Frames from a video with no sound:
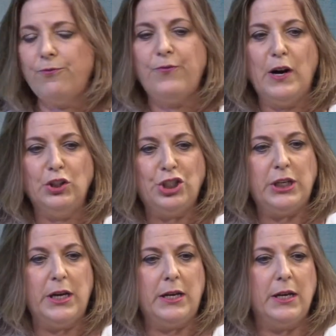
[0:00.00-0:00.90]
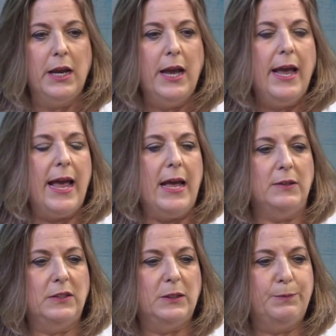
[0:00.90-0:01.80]
function
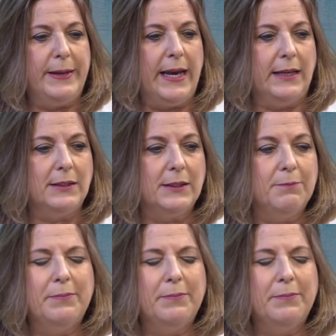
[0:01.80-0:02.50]
and space,